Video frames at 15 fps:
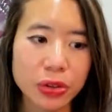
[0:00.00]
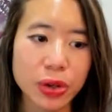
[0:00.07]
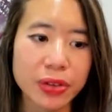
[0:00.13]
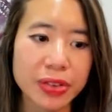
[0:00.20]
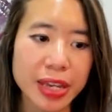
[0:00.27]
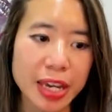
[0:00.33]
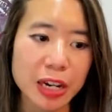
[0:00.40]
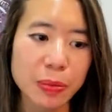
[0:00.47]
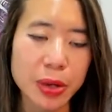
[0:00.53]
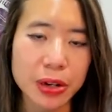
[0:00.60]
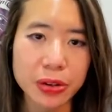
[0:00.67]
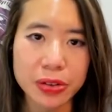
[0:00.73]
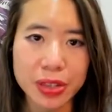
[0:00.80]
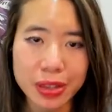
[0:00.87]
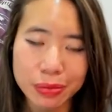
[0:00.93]
of the
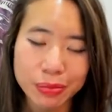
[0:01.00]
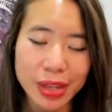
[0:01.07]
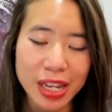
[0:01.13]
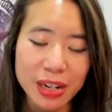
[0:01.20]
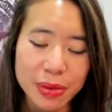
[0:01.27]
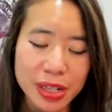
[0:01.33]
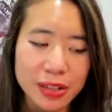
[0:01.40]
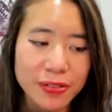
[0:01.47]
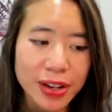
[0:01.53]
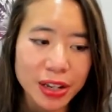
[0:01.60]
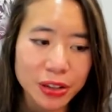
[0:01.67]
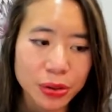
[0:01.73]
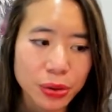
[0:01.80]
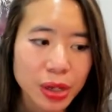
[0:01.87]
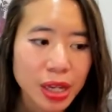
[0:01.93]
animator, the animated
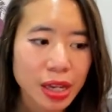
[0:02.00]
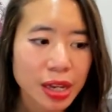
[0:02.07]
value,